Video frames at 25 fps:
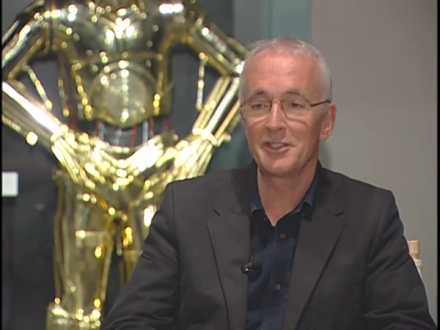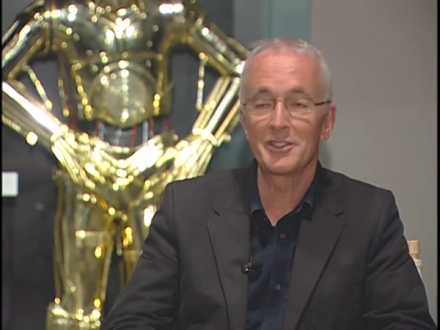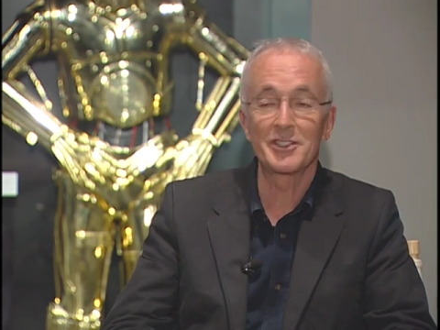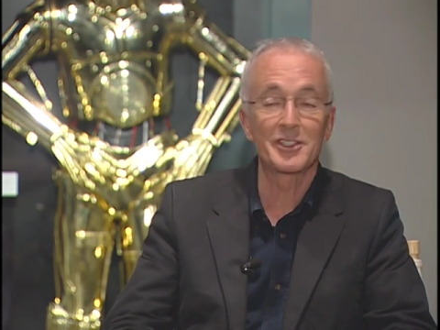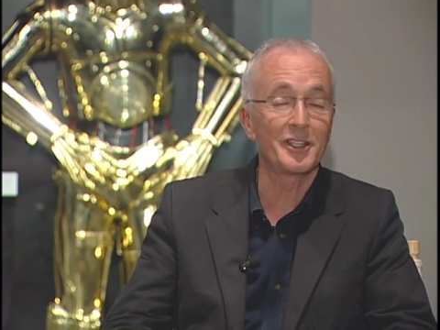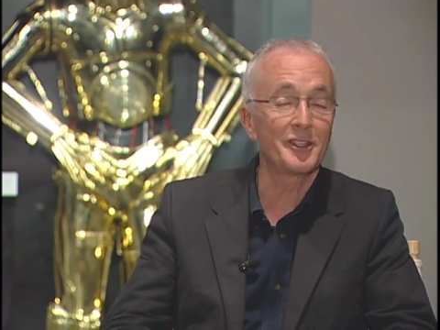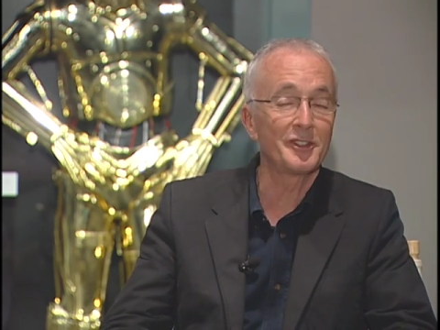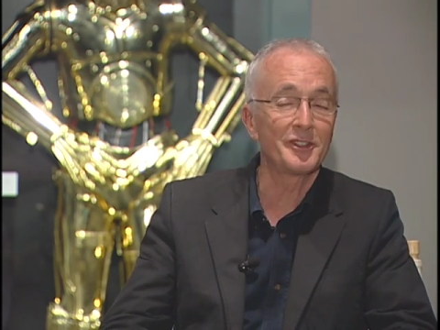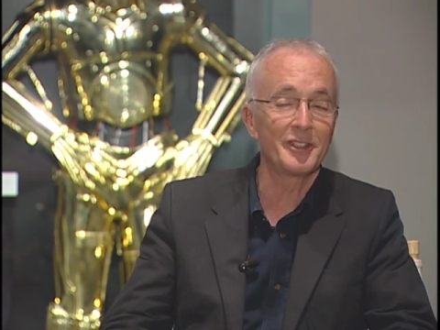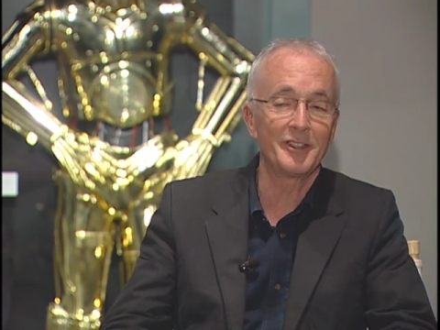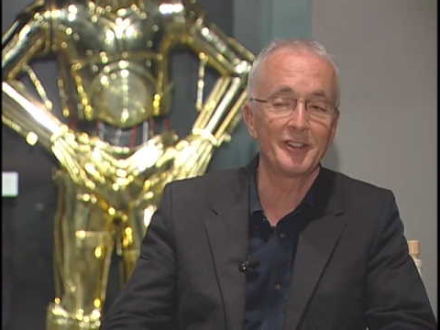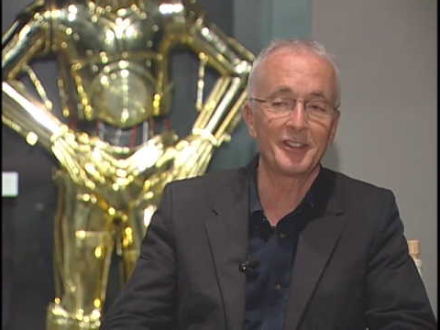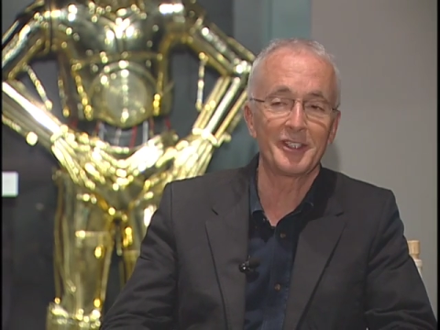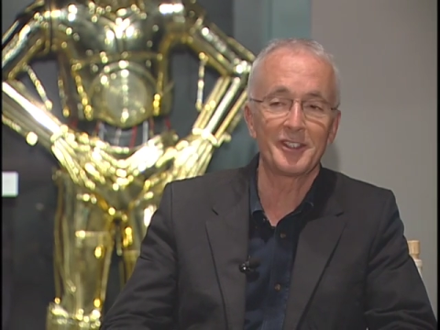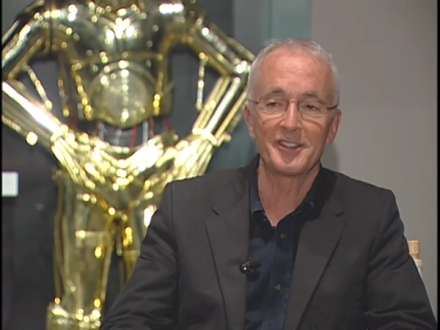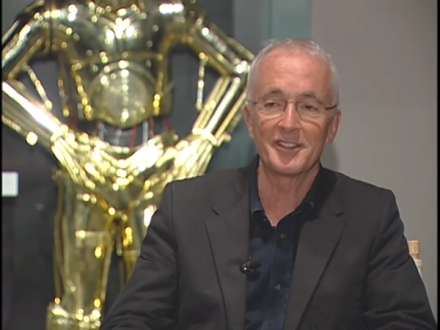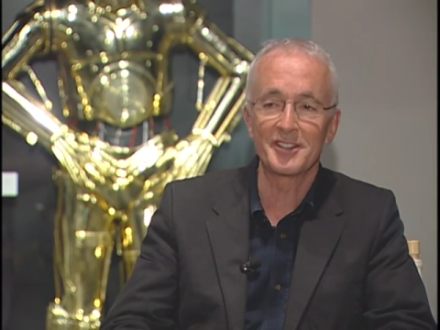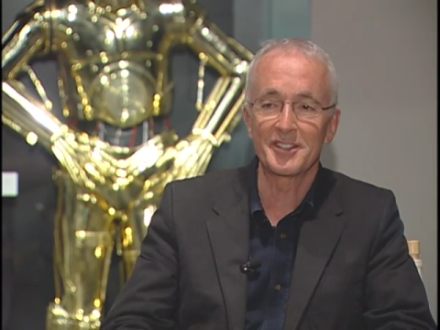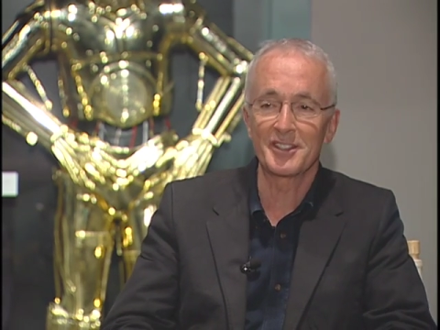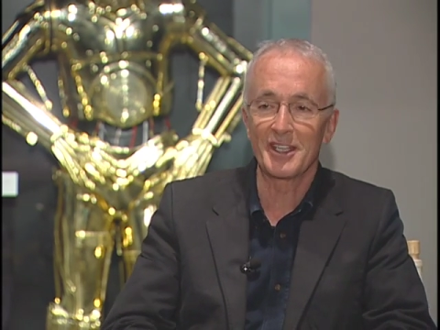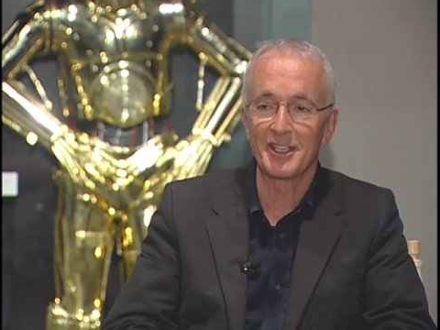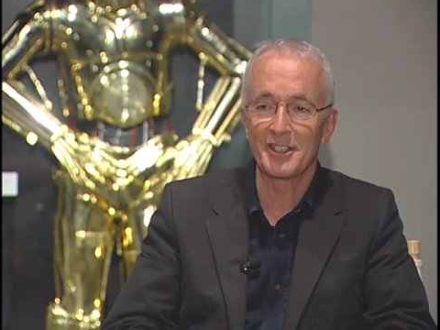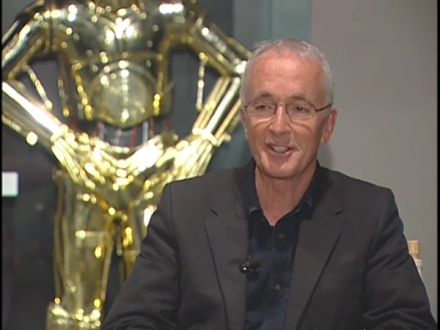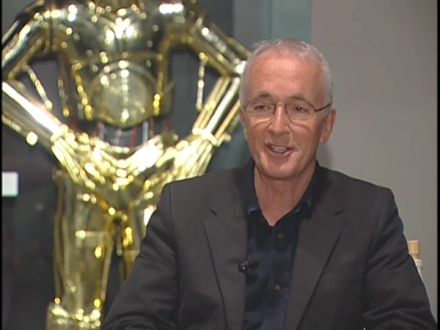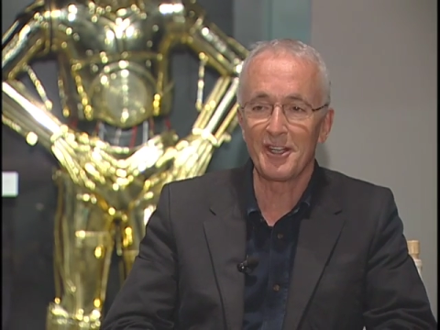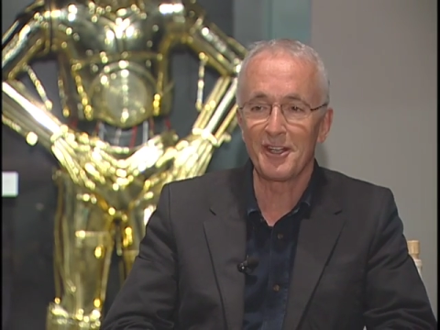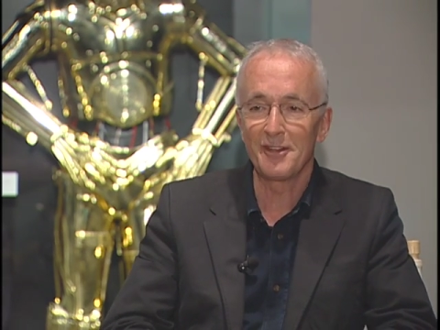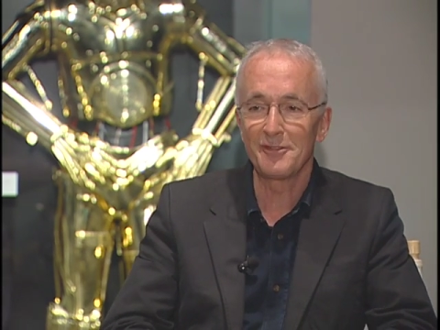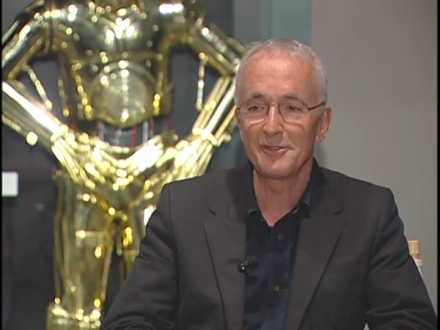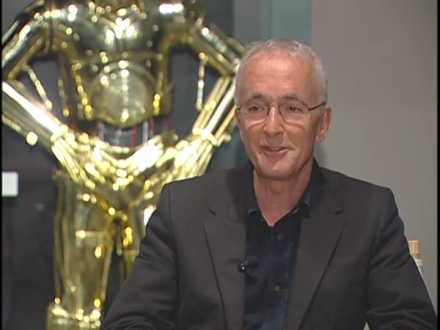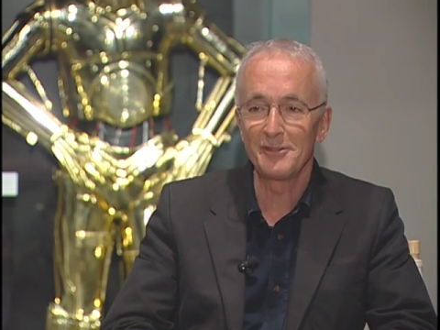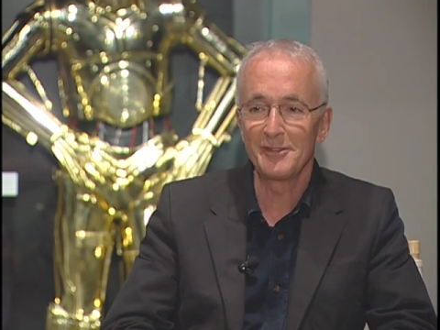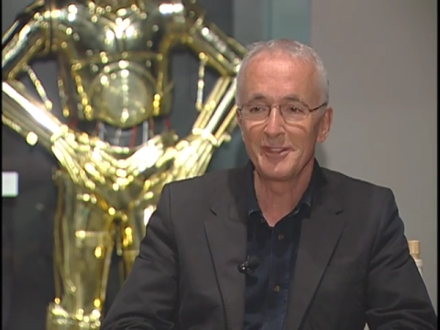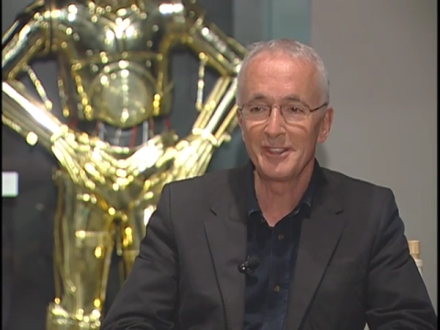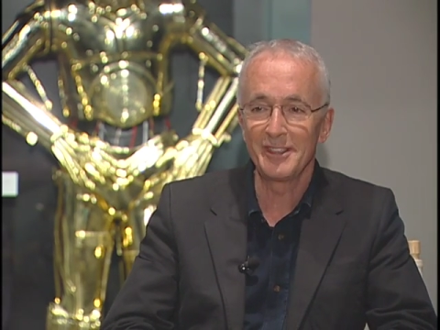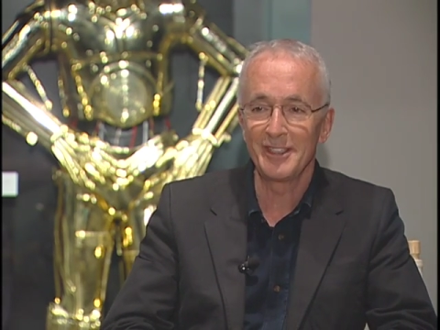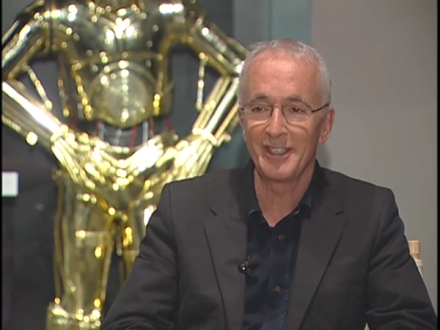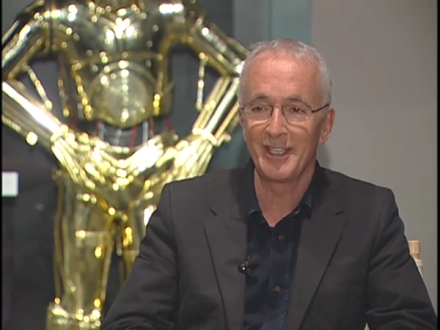still don't understand half
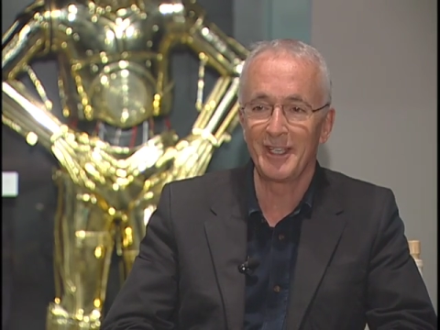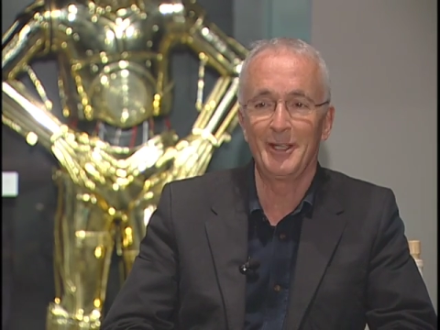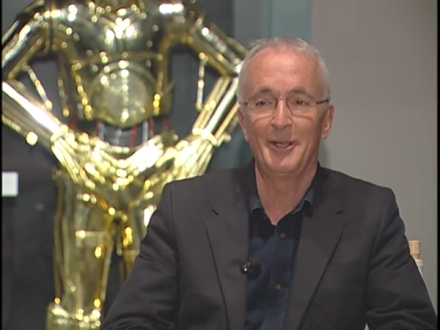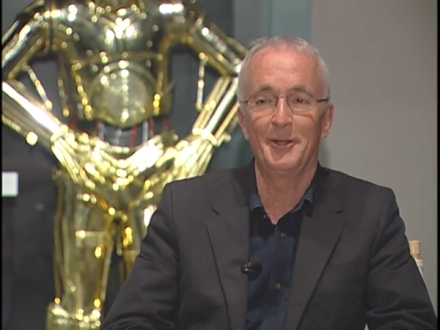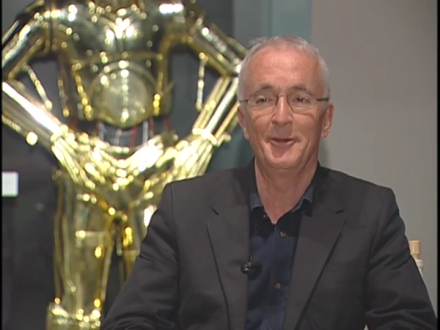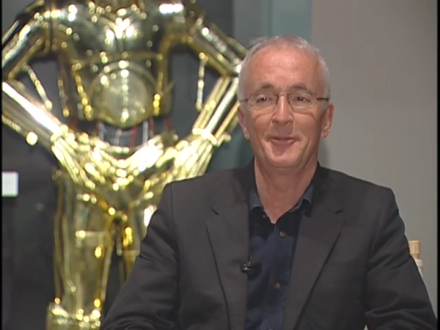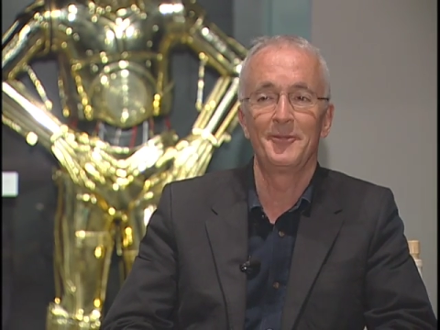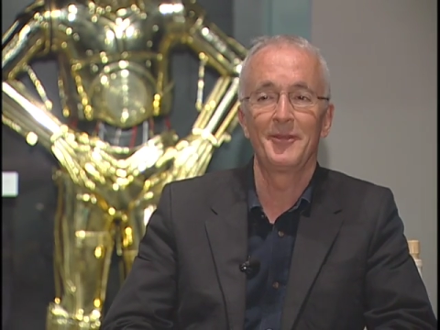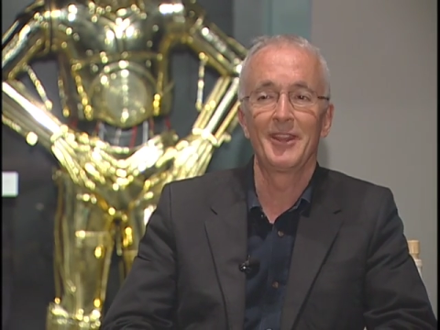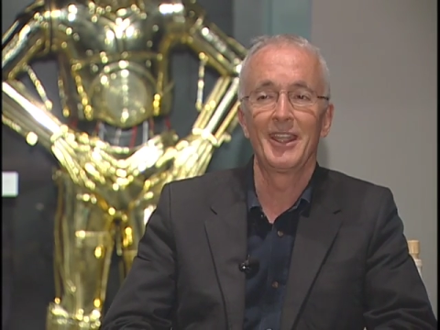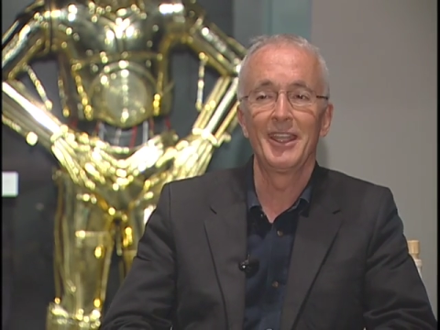of it now.